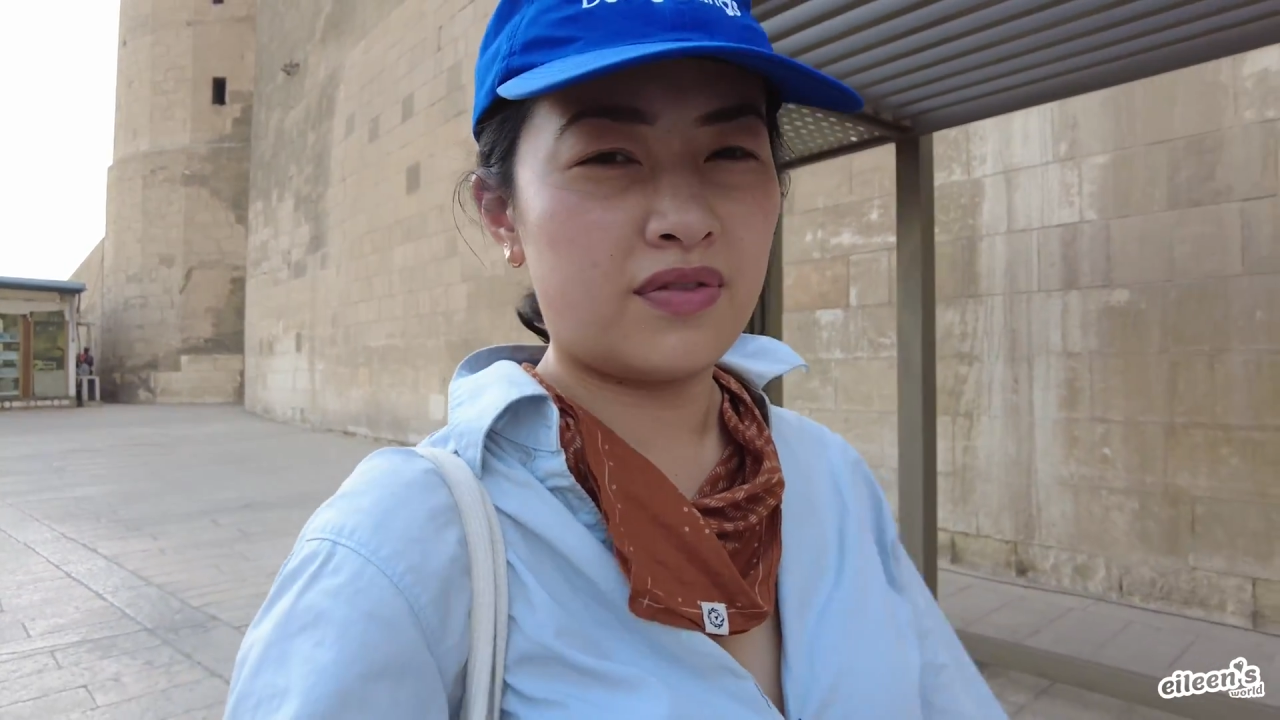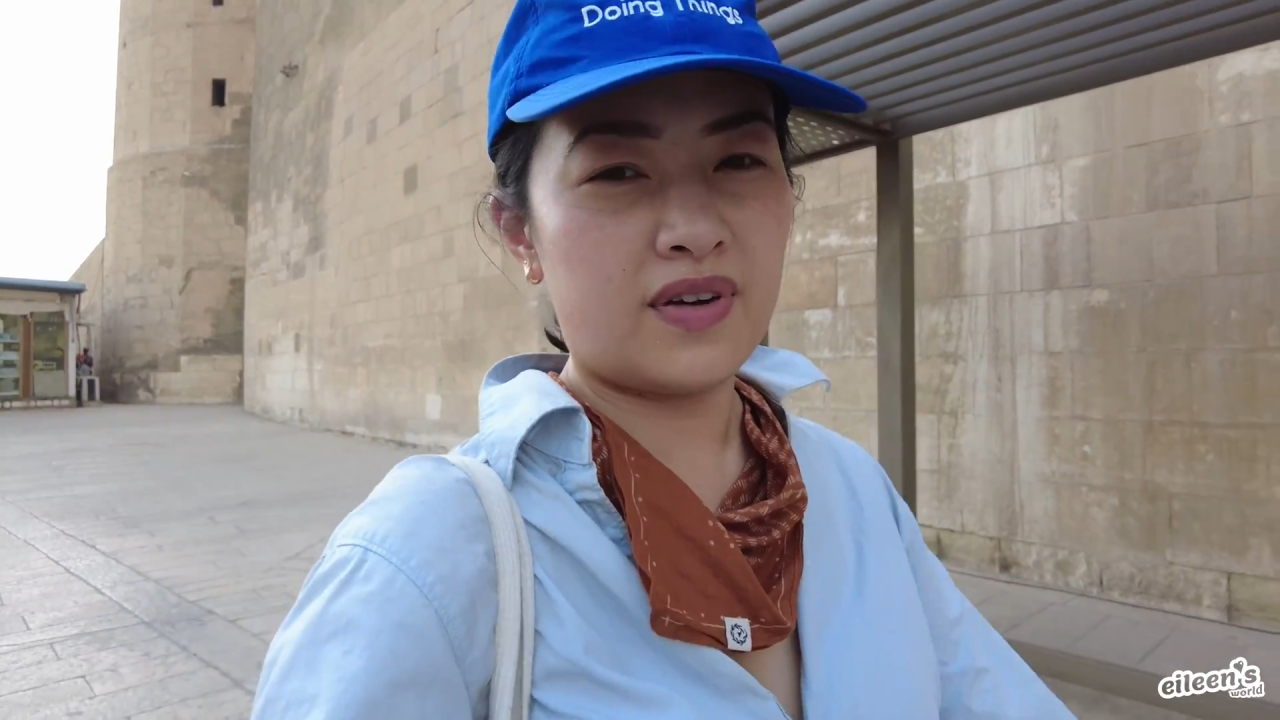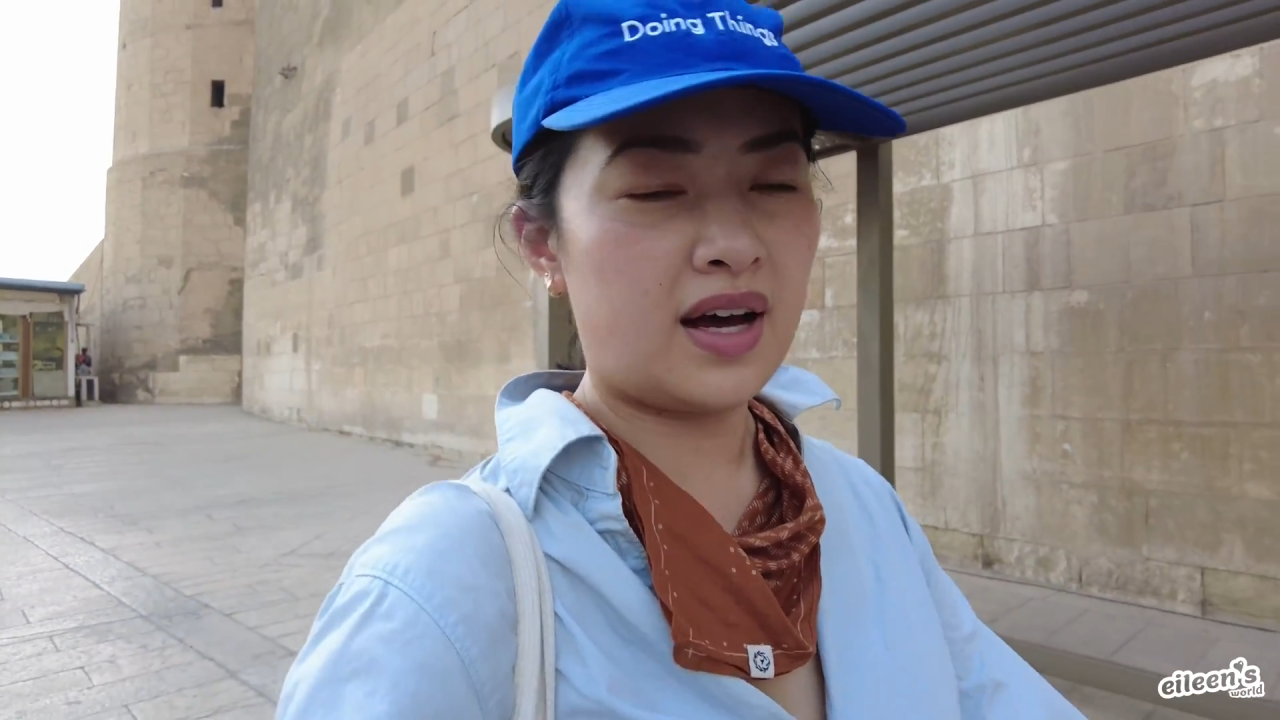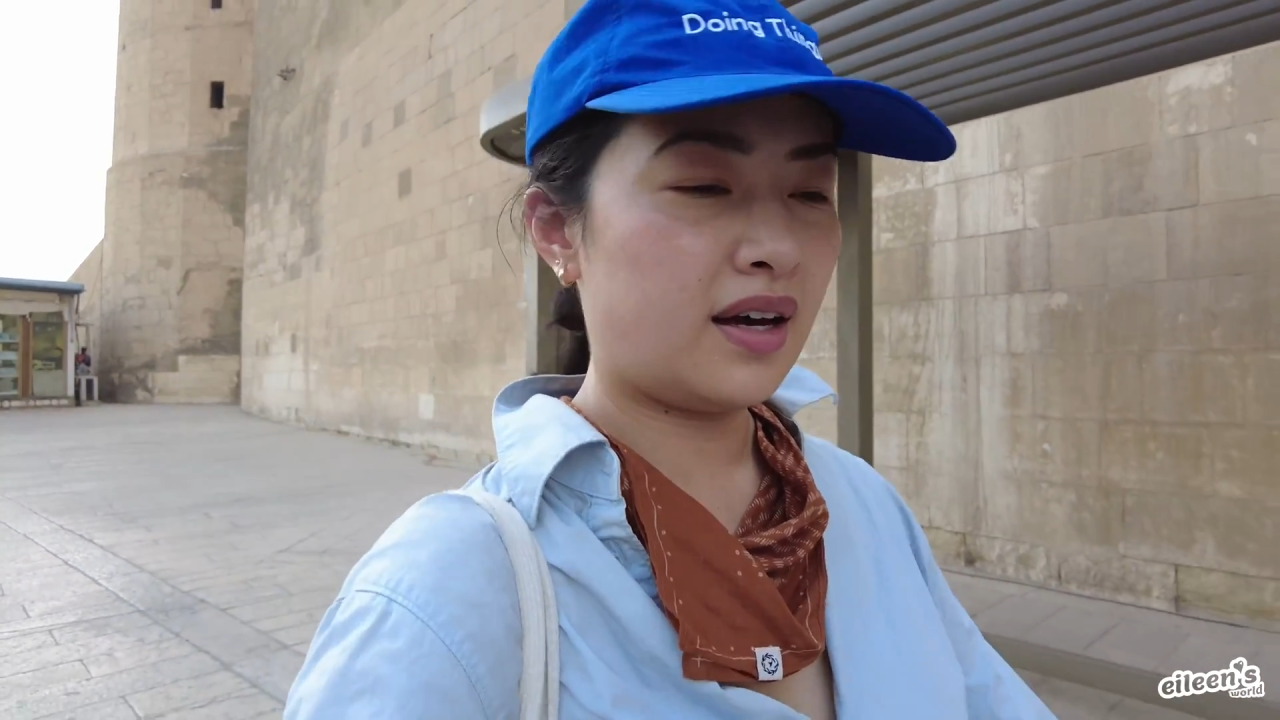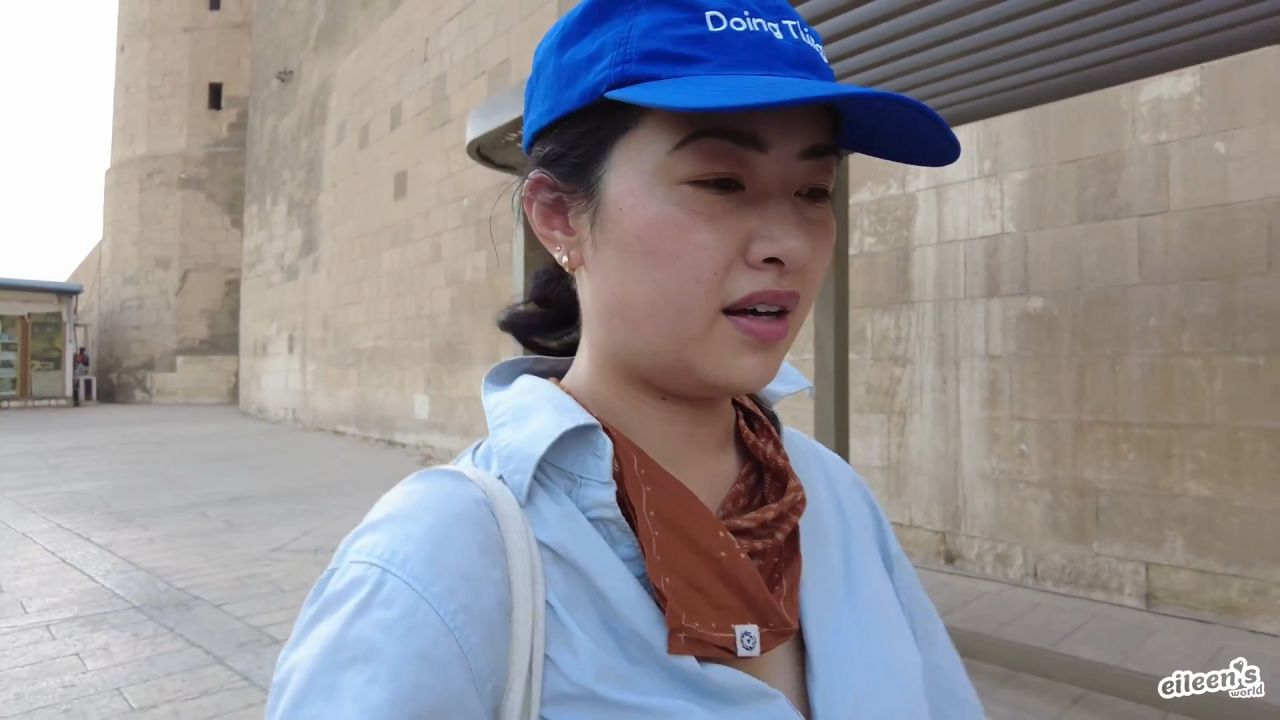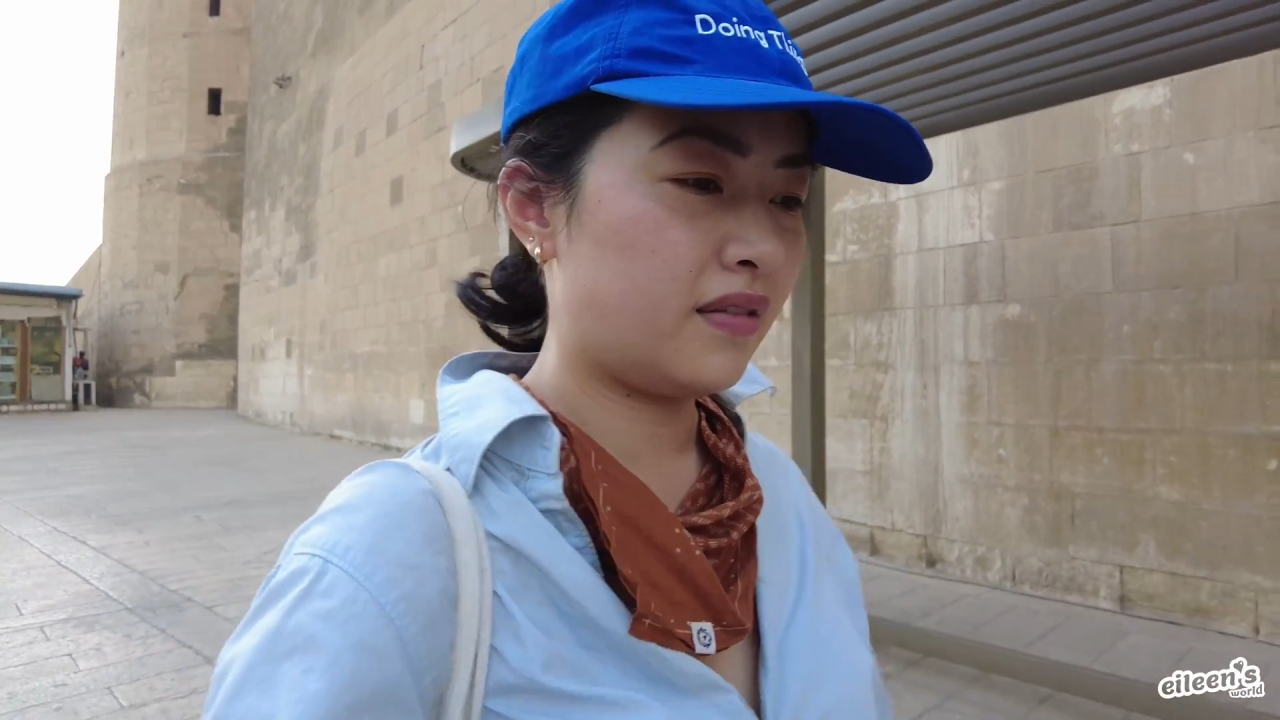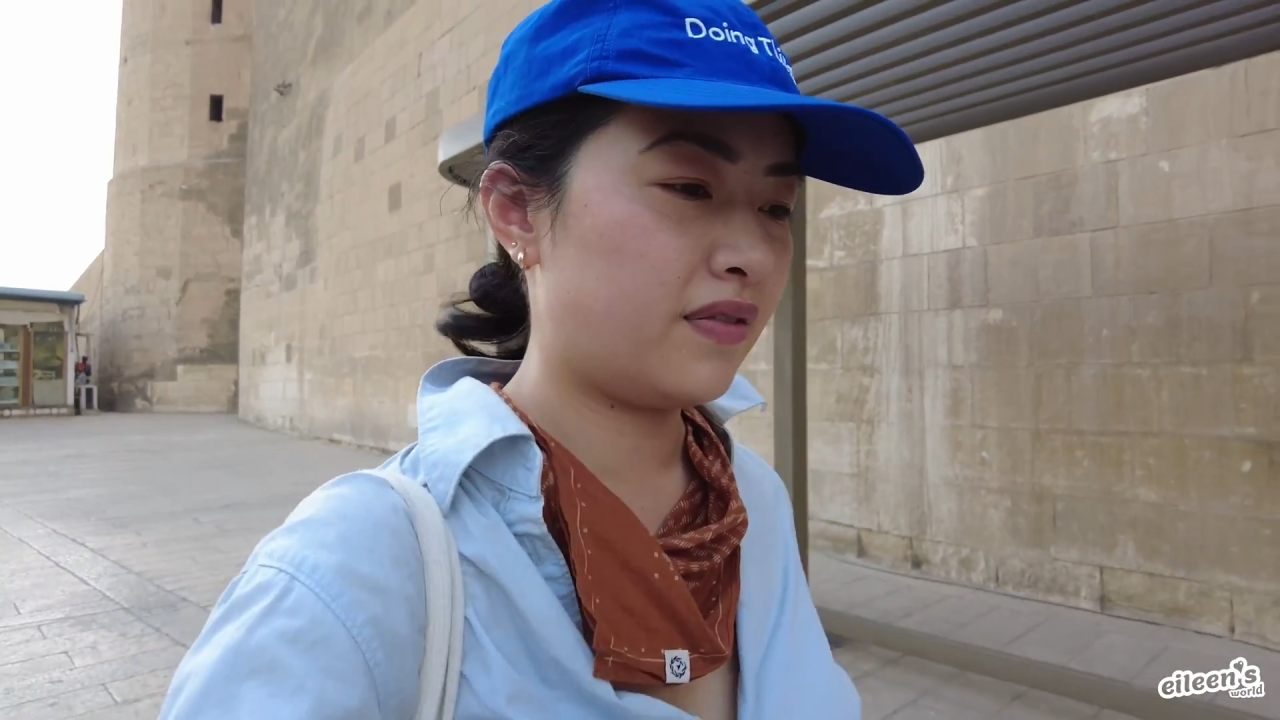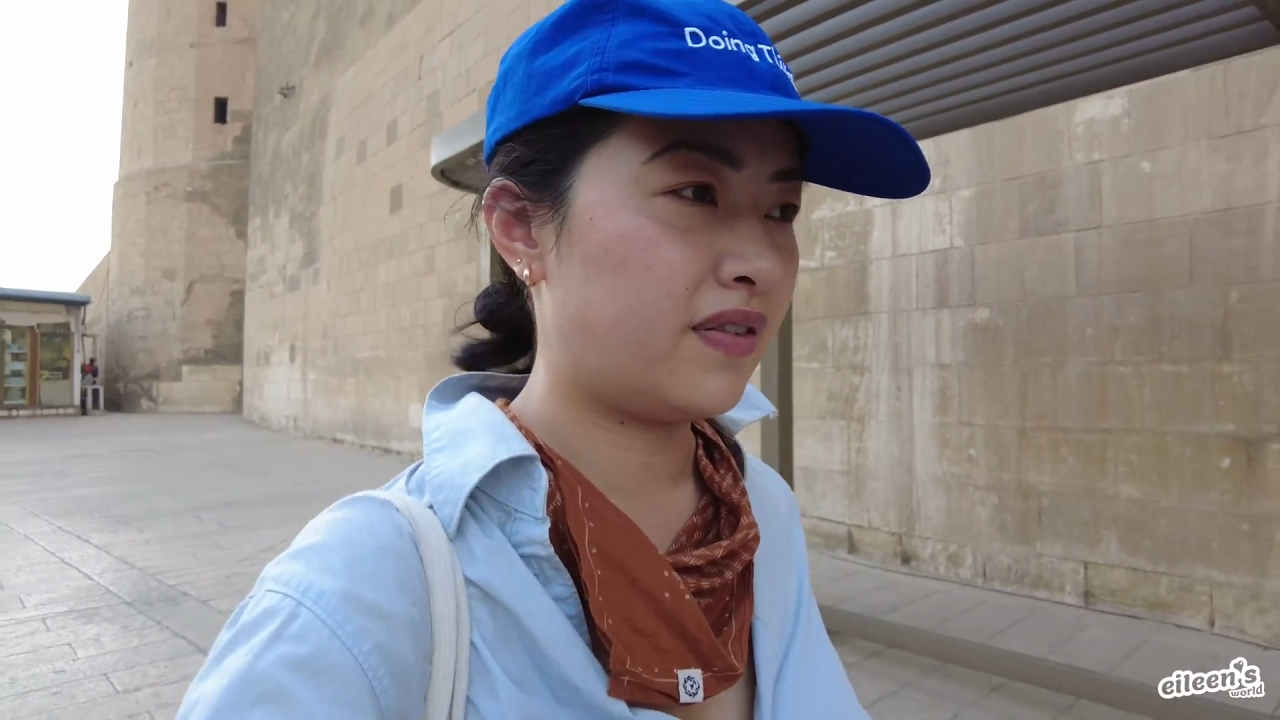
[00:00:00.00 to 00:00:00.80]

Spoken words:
5.